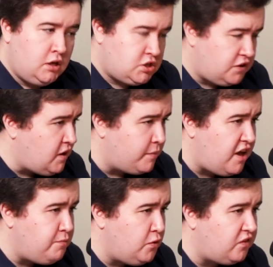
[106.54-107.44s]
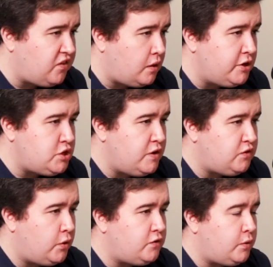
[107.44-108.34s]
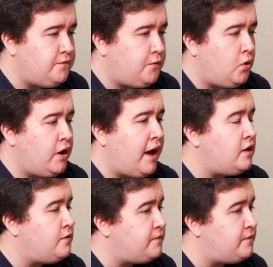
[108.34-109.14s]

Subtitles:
just coming off Music Celebration Week 2024, how do you